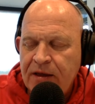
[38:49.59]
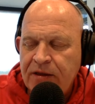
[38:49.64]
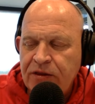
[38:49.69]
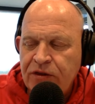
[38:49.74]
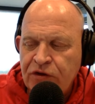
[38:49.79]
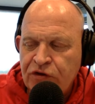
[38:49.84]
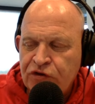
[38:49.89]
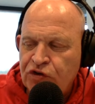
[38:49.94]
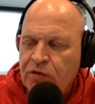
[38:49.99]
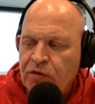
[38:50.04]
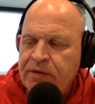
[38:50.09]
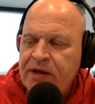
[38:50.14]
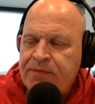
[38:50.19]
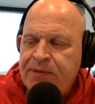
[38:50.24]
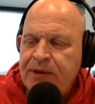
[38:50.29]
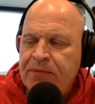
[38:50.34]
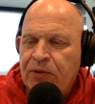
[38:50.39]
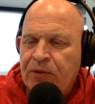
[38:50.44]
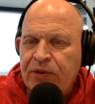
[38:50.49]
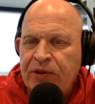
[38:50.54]
There's so many
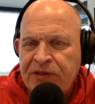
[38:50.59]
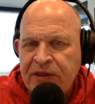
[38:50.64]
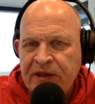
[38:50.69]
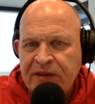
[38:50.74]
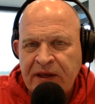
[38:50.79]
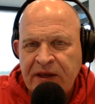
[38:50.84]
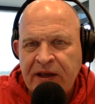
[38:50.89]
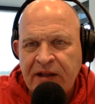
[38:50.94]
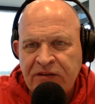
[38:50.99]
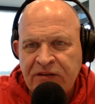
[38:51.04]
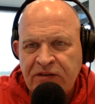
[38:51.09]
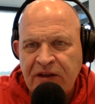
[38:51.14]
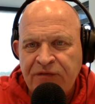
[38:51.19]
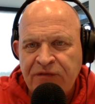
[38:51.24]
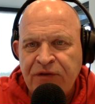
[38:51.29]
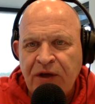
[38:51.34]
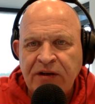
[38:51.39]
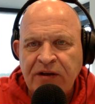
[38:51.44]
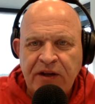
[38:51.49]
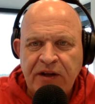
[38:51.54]
people that think they got
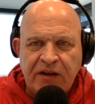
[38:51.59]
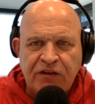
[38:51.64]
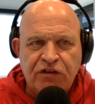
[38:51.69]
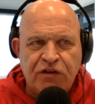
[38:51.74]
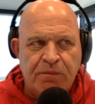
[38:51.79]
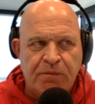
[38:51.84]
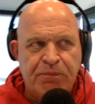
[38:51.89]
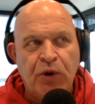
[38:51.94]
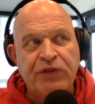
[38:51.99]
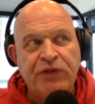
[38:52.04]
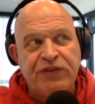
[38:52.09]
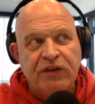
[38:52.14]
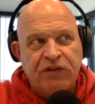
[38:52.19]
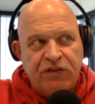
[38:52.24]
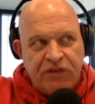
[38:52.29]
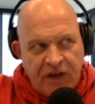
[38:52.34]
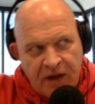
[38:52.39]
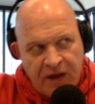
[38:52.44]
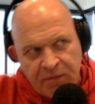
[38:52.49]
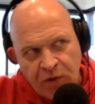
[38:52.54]
Stephon Diggs to put this
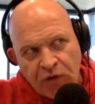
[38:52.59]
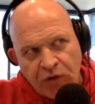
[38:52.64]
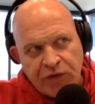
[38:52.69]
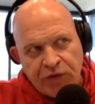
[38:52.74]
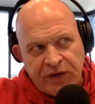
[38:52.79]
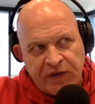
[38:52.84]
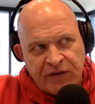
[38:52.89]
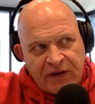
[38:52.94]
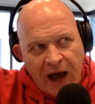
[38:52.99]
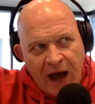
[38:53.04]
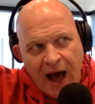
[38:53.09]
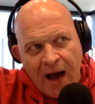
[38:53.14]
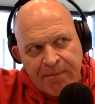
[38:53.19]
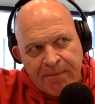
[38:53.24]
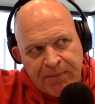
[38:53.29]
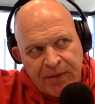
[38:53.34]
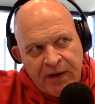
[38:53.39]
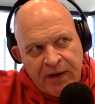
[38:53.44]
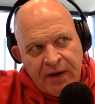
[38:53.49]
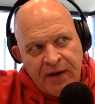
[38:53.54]
team over the
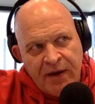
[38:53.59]
top.